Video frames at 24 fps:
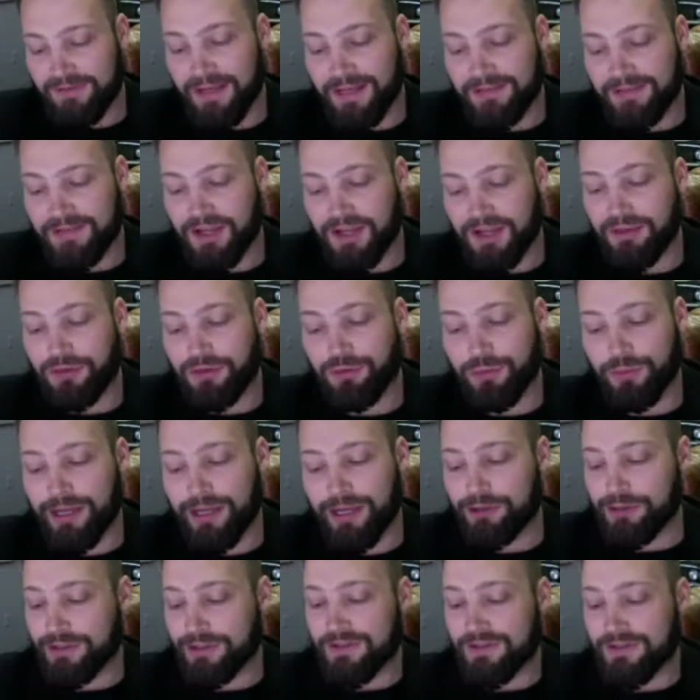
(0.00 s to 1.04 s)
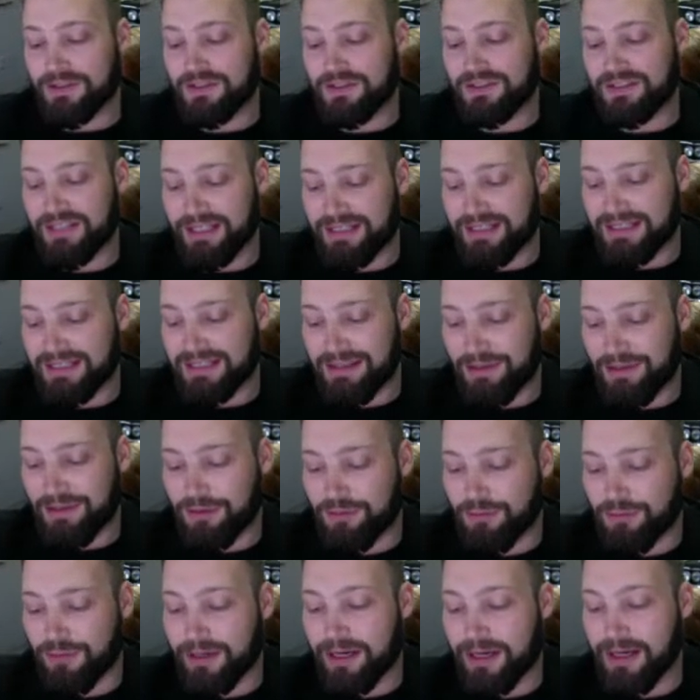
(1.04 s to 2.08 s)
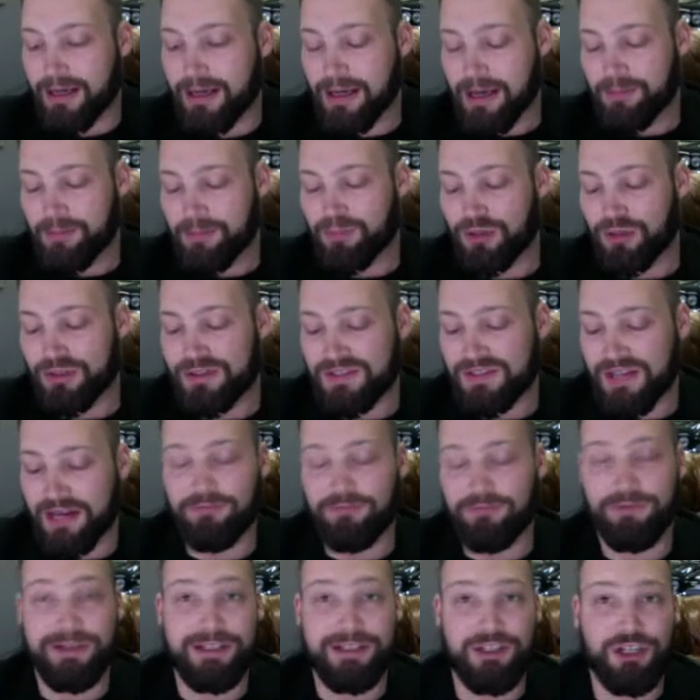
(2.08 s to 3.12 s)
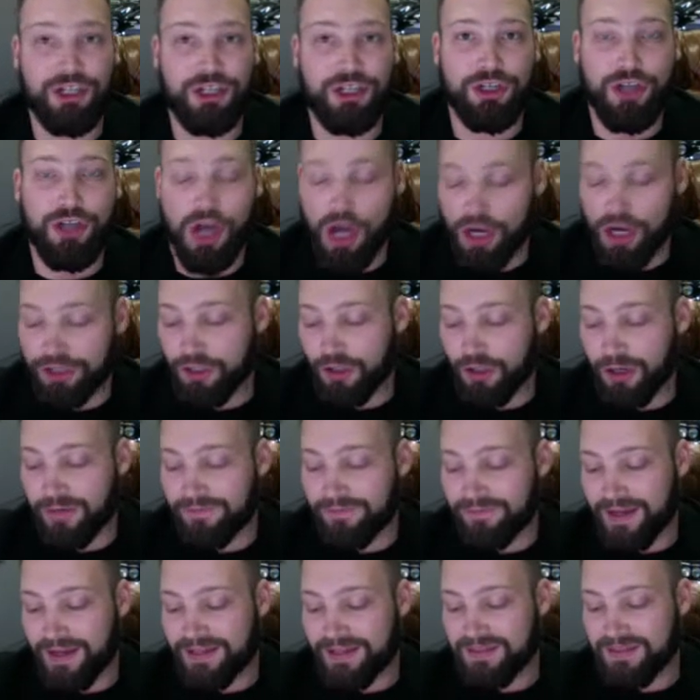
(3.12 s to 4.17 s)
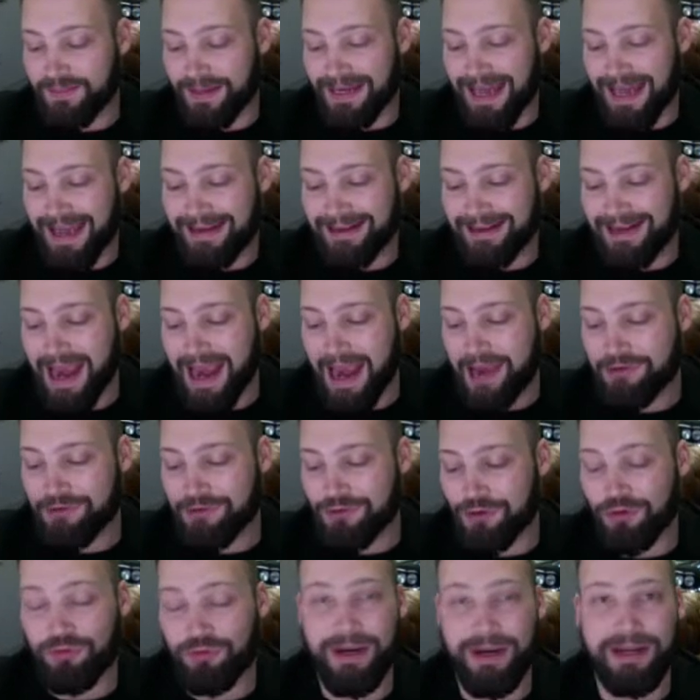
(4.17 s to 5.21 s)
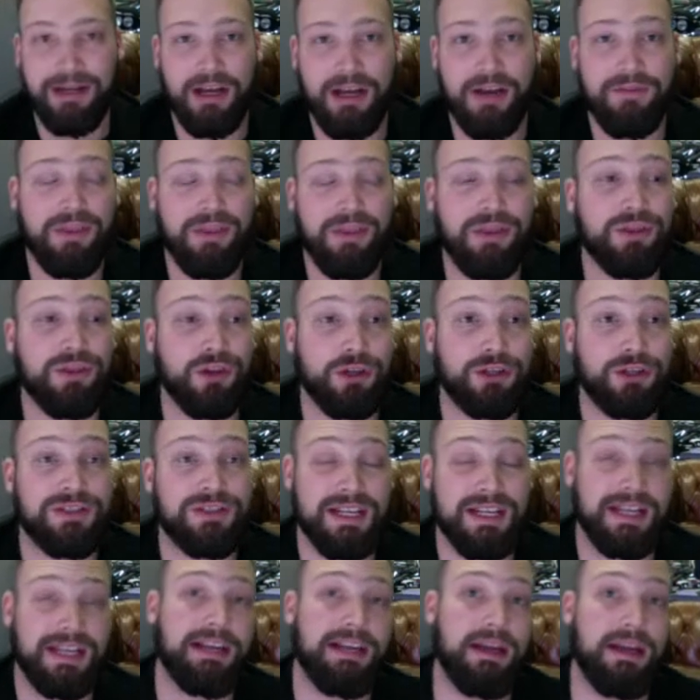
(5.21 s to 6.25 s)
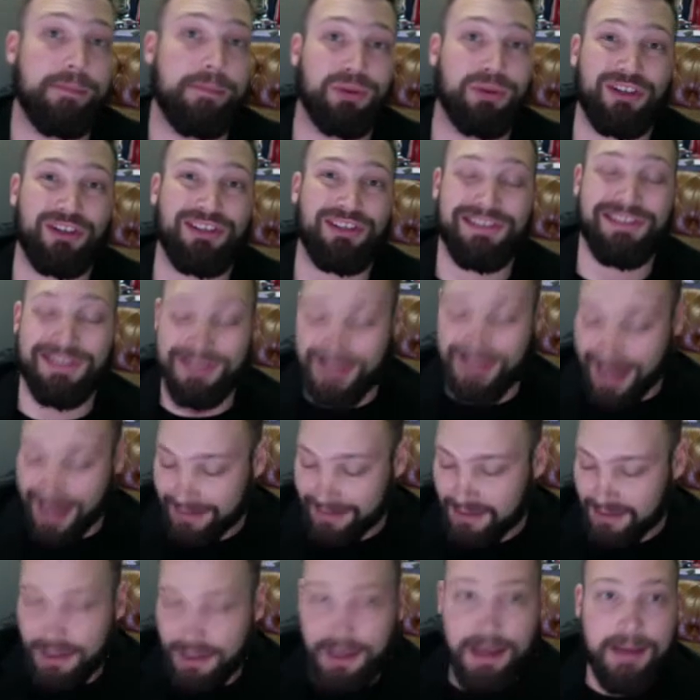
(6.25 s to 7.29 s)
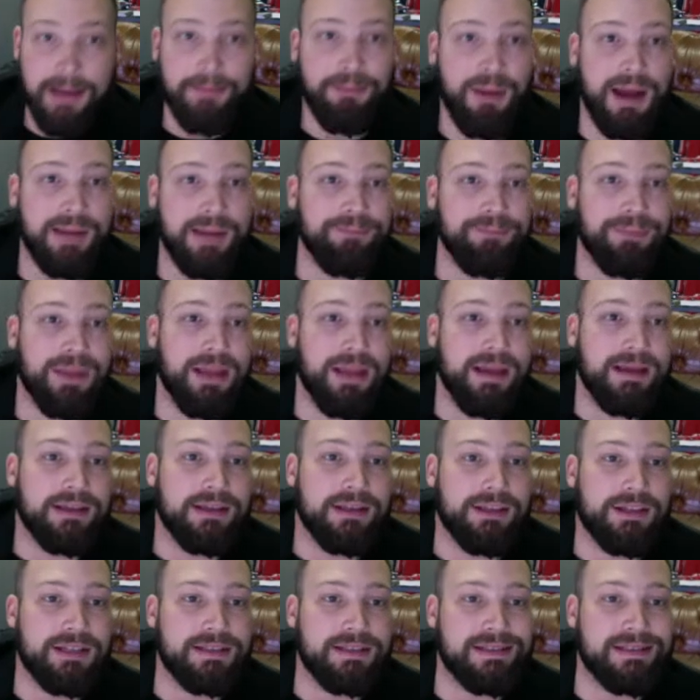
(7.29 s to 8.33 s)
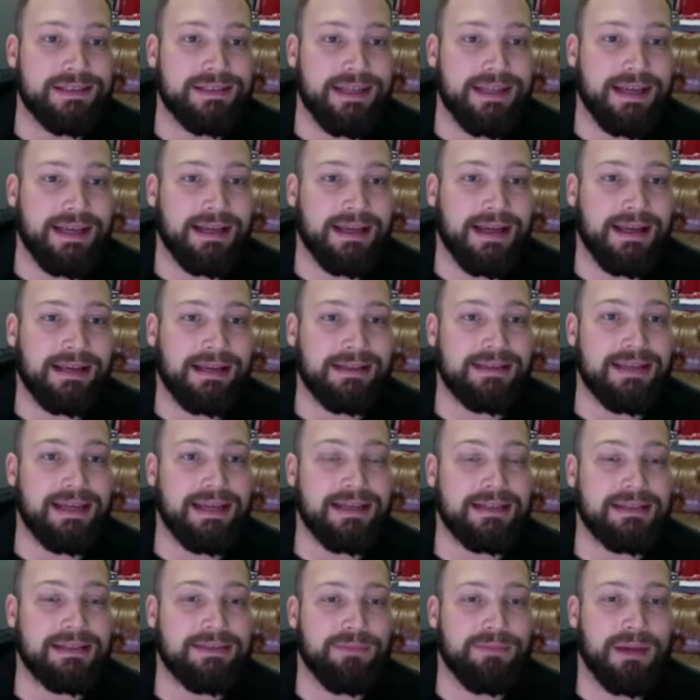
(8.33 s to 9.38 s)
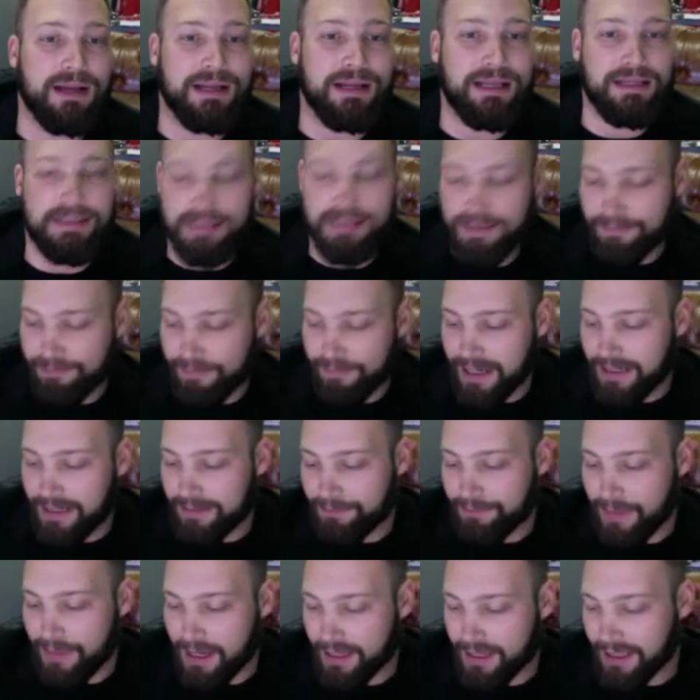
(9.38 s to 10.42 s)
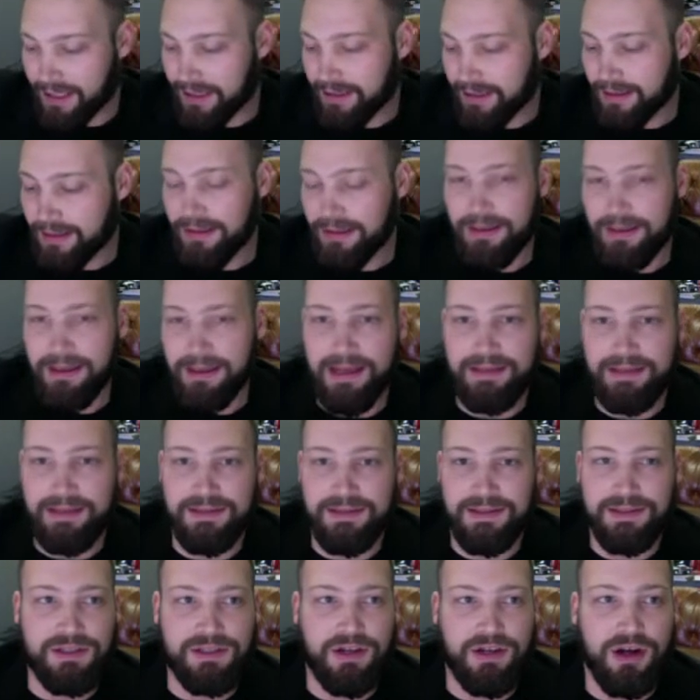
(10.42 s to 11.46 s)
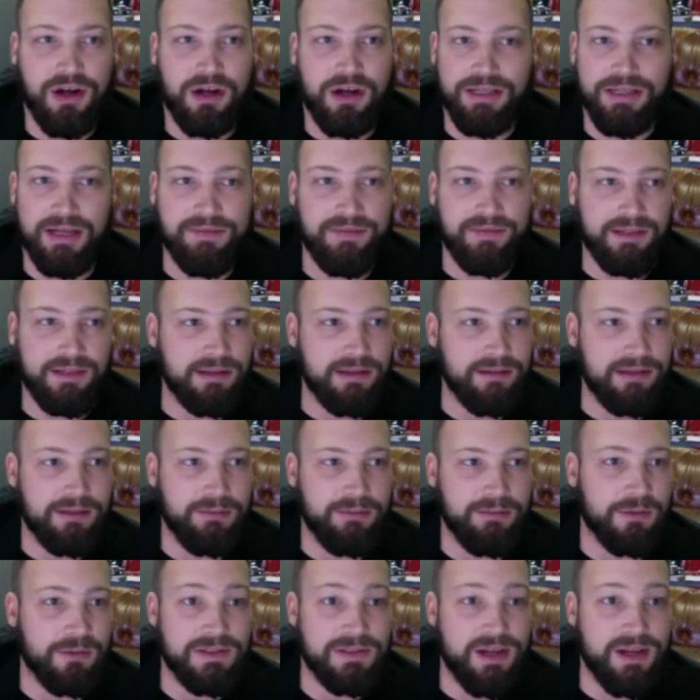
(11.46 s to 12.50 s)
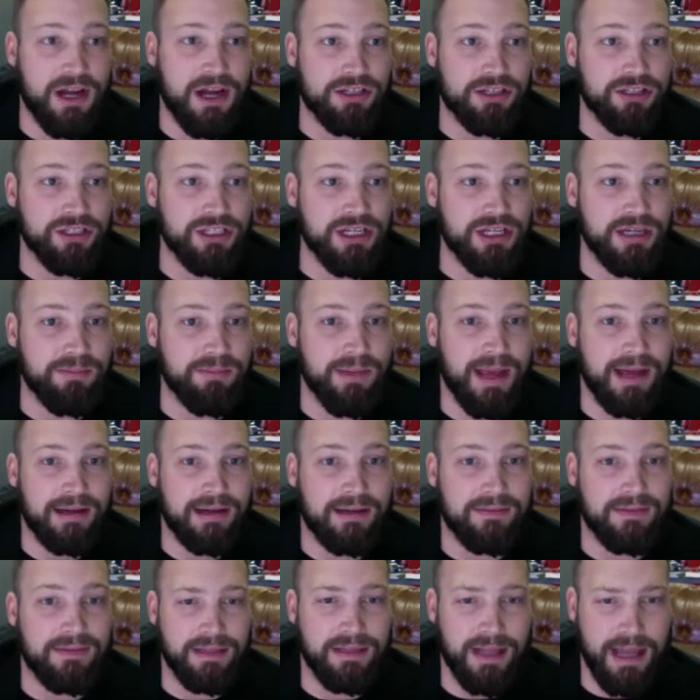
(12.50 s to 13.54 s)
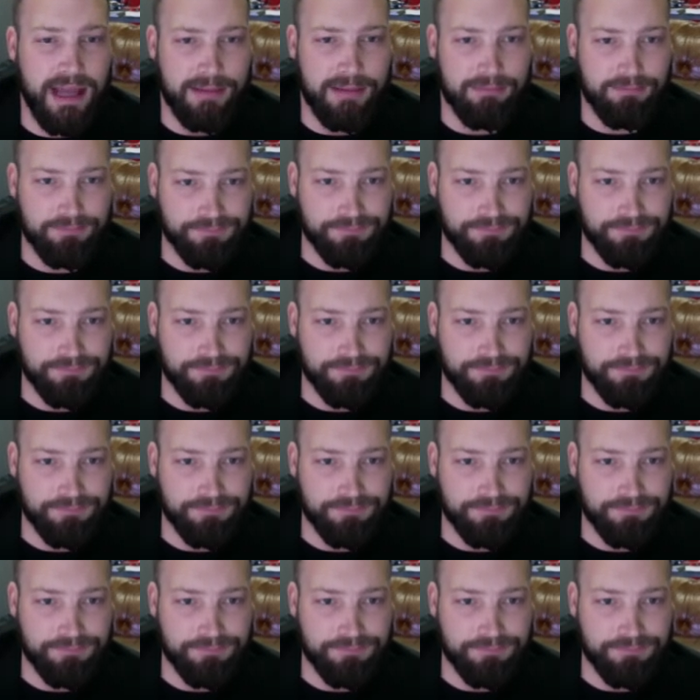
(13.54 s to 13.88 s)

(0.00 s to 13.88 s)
That's a 363% return on your investment at an annual rate of 13%. But you can see it kind of takes money to make money, as this car definitely was not cheap back in the day.